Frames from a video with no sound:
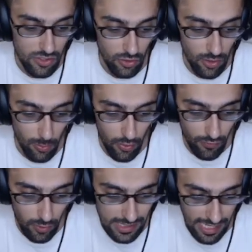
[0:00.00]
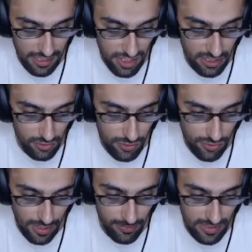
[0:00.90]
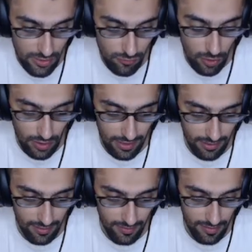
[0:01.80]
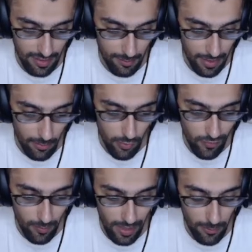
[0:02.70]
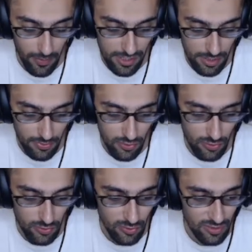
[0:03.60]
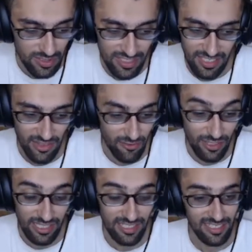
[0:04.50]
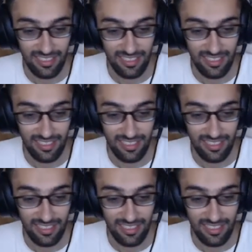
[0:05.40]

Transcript: the move was actually to trap this rook in by moving my bishop to d3.